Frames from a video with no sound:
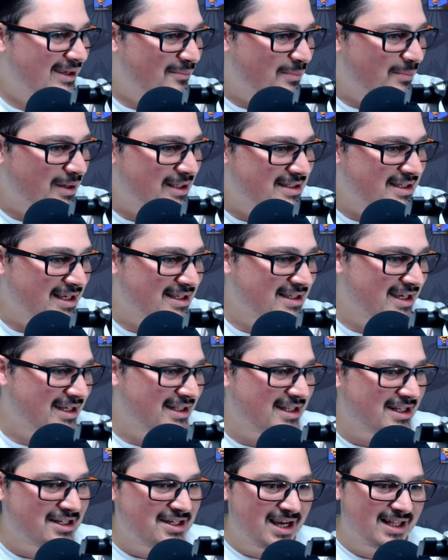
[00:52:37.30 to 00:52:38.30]
Pete says here
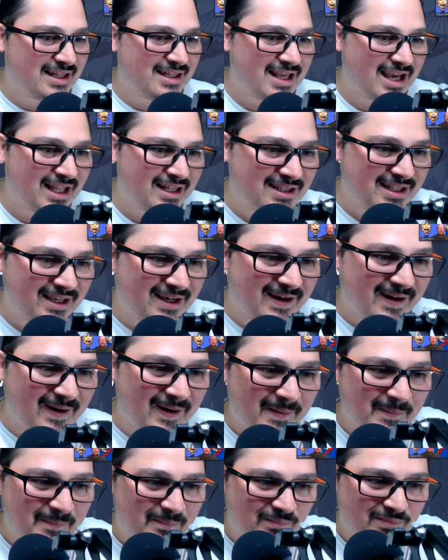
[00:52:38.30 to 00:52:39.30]
in the chat that
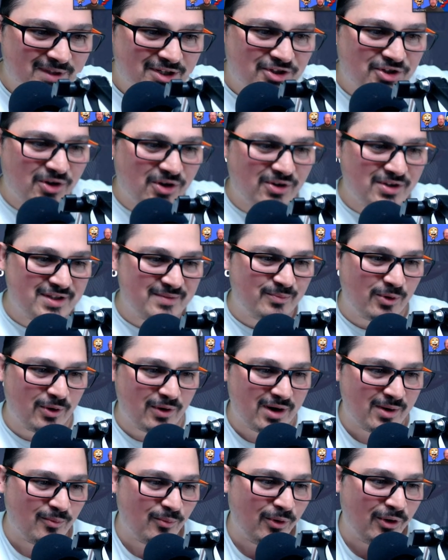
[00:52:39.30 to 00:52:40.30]
um, Shaun's
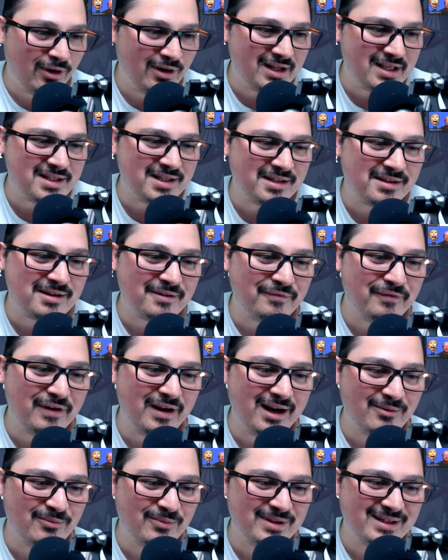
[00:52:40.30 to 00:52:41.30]
broken wall is
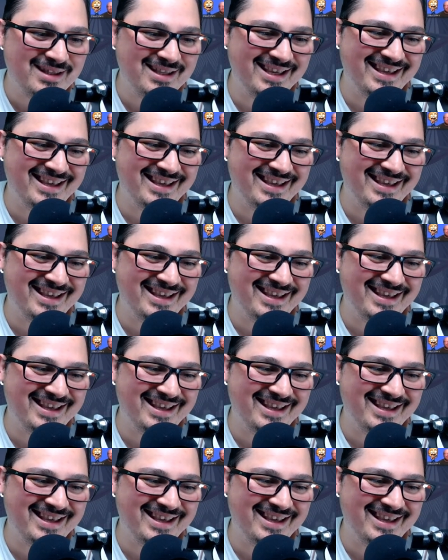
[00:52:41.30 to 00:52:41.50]
interfering with the